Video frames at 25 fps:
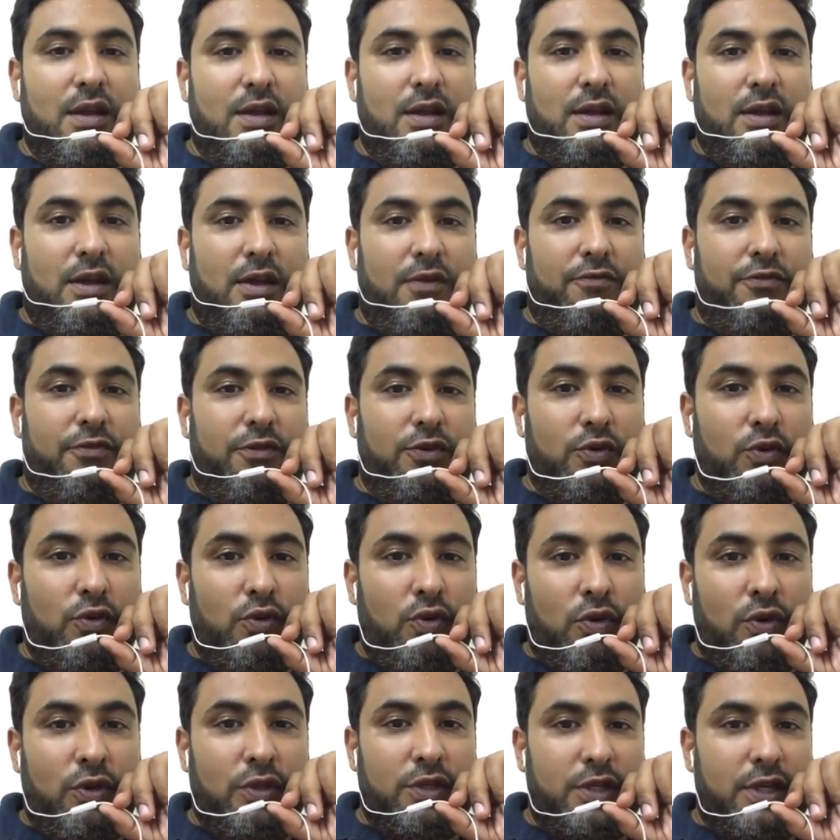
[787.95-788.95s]
If you
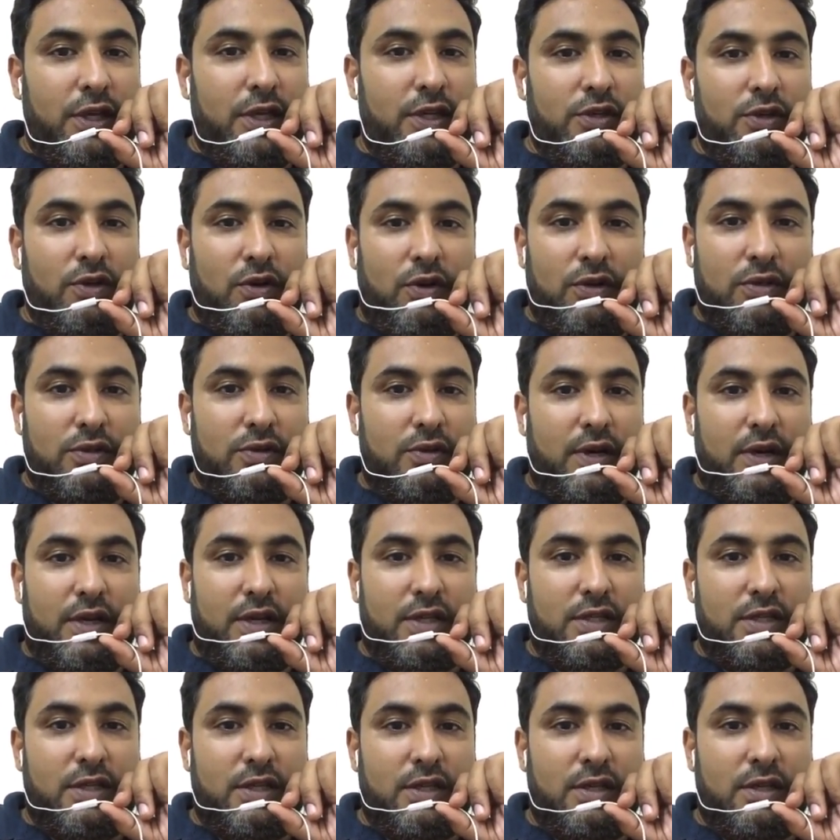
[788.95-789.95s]
don't change your
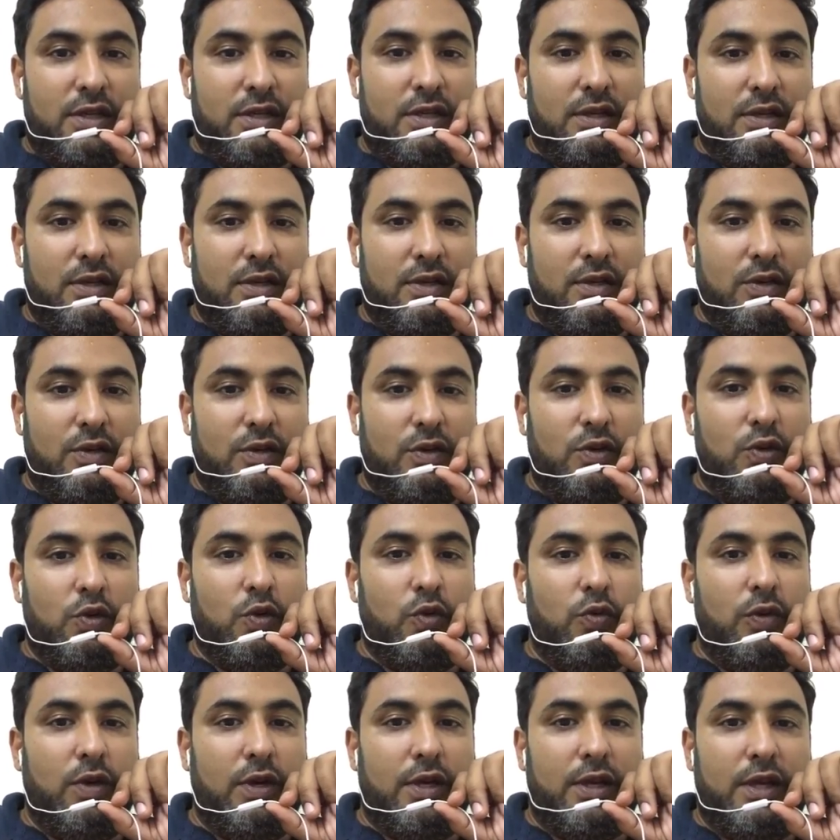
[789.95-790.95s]
strategy, you
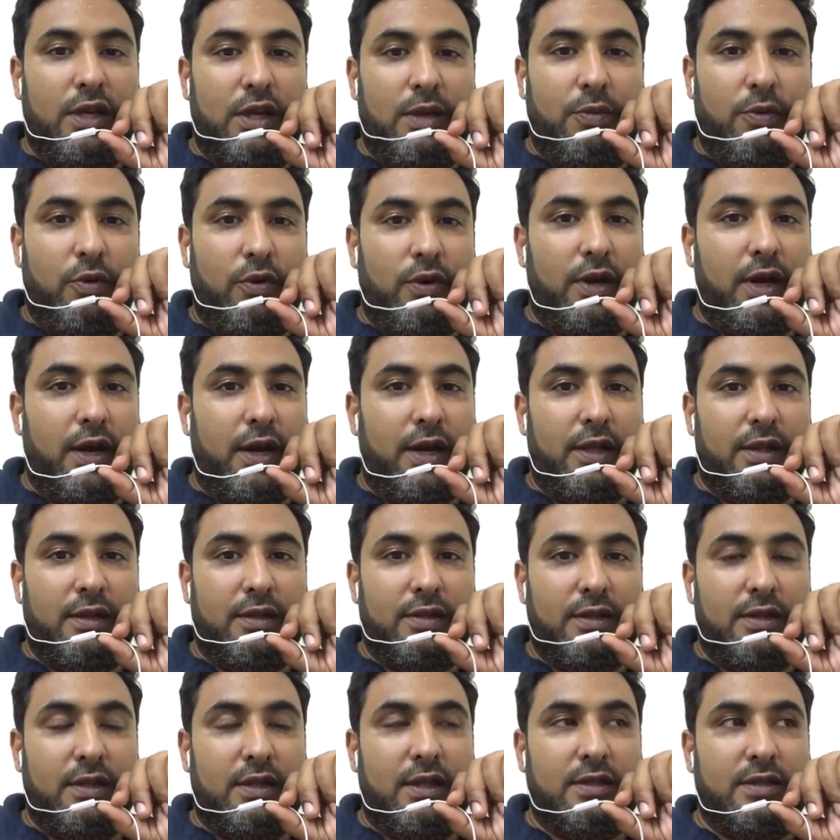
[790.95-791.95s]
will keep on getting
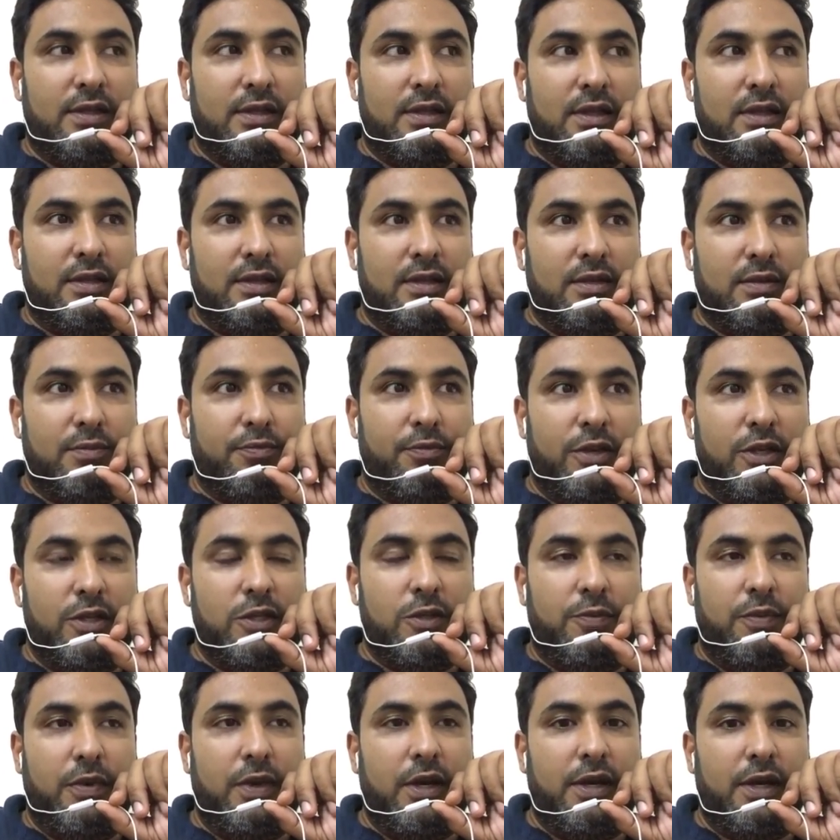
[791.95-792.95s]
the, there's a
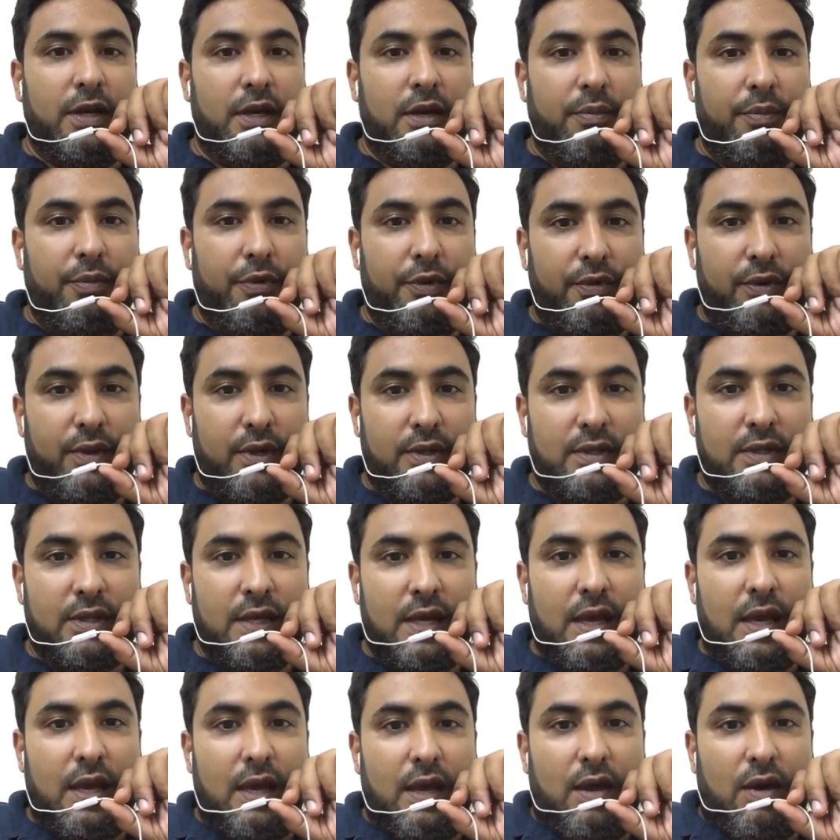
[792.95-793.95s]
principle in computers,
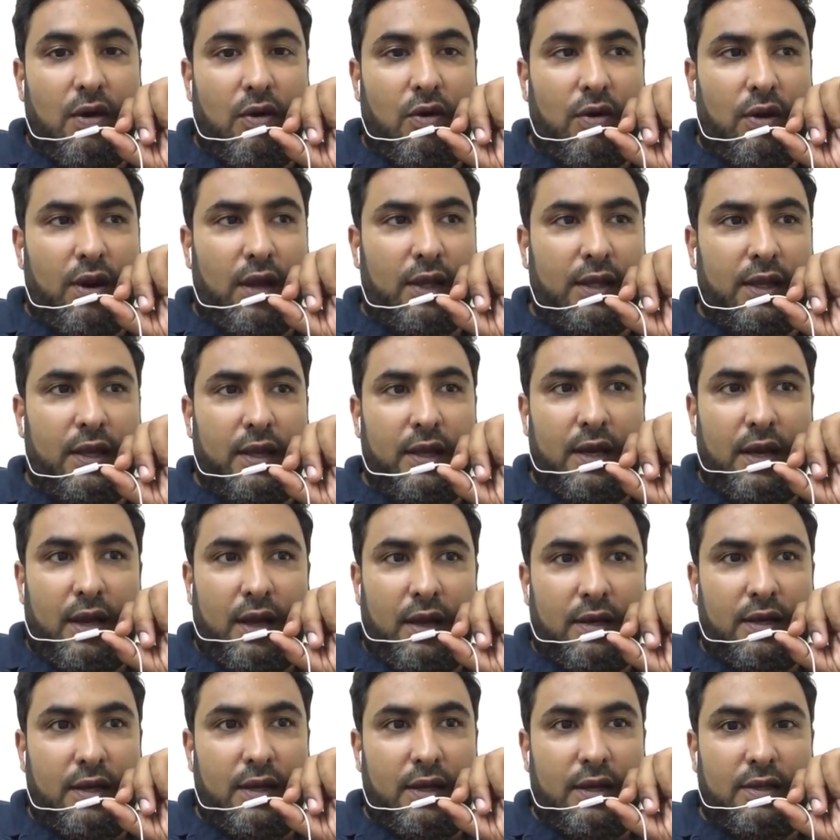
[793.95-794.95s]
or I think in
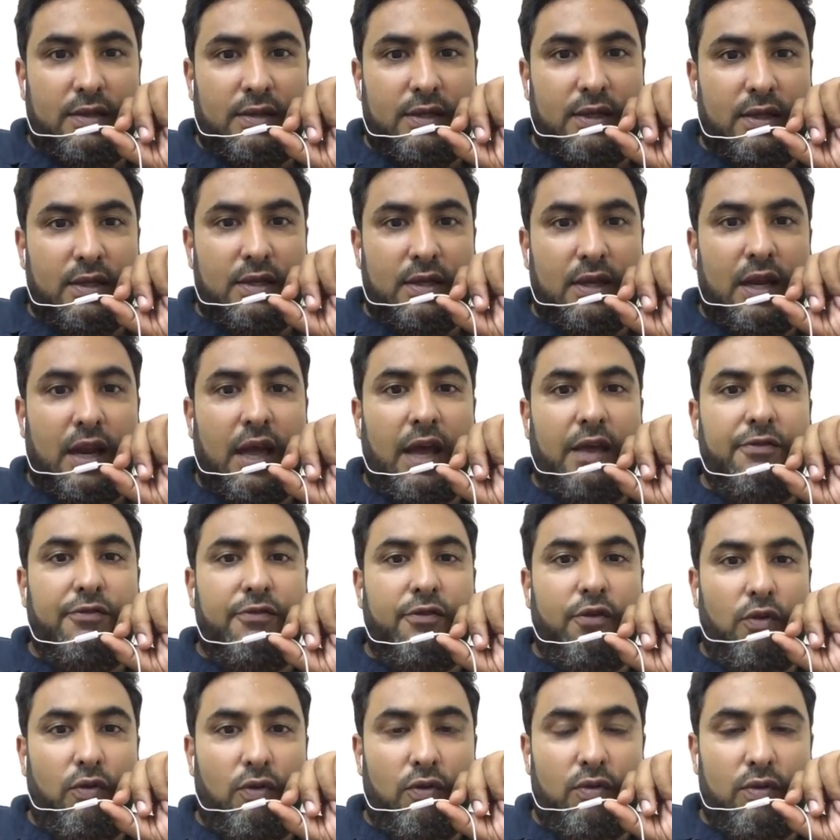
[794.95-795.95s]
IT, they say
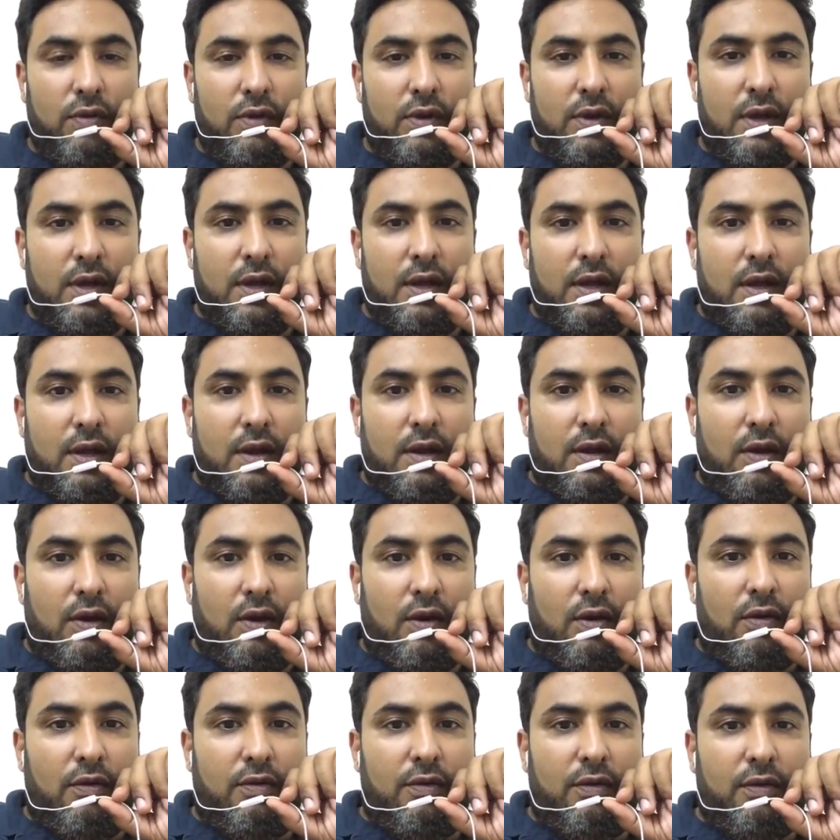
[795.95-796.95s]
LIFO,
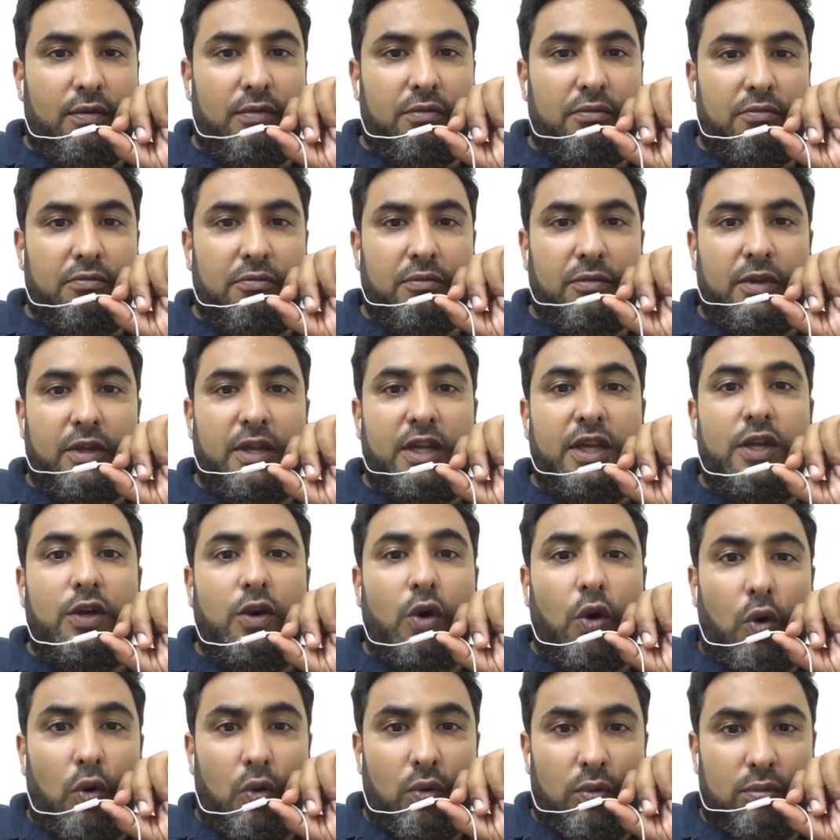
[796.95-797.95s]

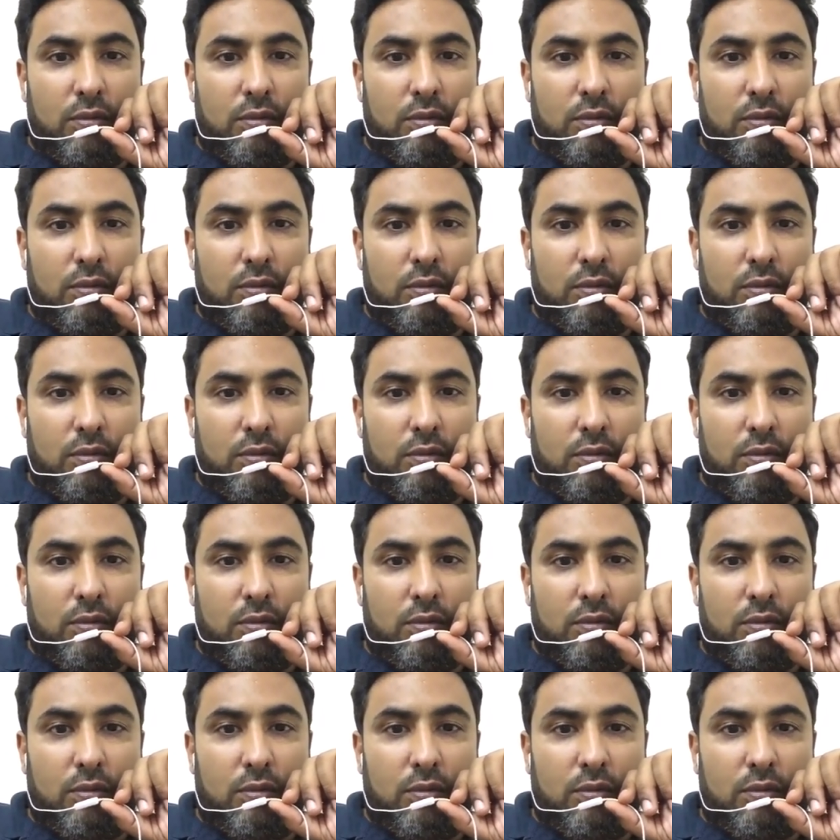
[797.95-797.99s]
GIGO,